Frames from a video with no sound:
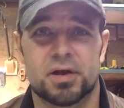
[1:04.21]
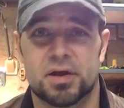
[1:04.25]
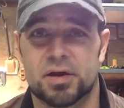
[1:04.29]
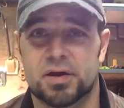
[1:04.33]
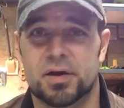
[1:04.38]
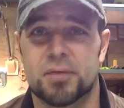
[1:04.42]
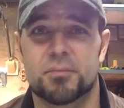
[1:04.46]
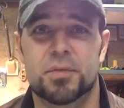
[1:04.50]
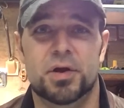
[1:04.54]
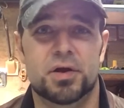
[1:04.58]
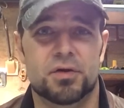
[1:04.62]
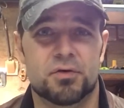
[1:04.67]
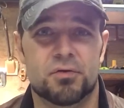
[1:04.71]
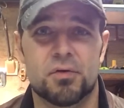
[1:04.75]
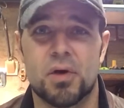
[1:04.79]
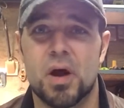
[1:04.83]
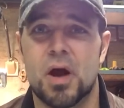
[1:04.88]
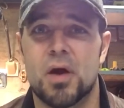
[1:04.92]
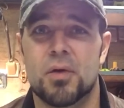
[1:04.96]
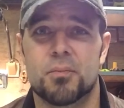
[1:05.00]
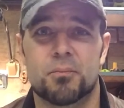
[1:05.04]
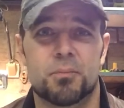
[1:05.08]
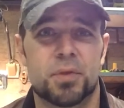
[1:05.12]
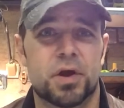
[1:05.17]
like I mean
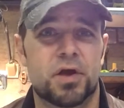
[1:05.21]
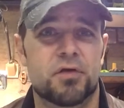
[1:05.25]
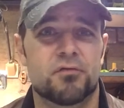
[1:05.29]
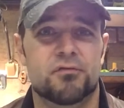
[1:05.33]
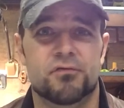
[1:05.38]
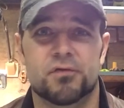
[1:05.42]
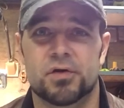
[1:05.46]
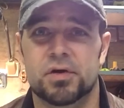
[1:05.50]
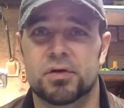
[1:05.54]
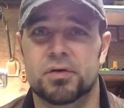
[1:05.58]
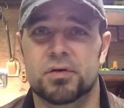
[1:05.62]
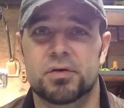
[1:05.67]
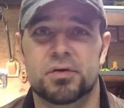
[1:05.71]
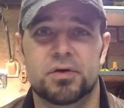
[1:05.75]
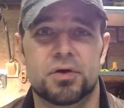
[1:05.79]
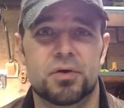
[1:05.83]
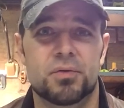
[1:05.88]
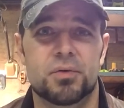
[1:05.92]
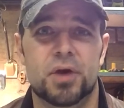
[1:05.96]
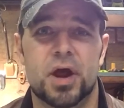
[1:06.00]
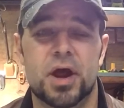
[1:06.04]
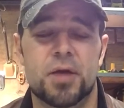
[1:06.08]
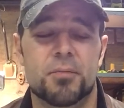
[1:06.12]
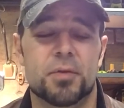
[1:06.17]
ground beef and you
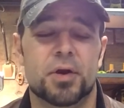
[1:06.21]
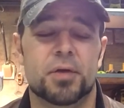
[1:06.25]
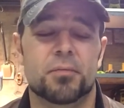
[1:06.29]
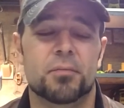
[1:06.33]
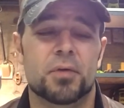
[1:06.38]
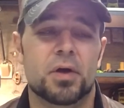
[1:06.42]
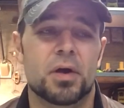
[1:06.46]
name it.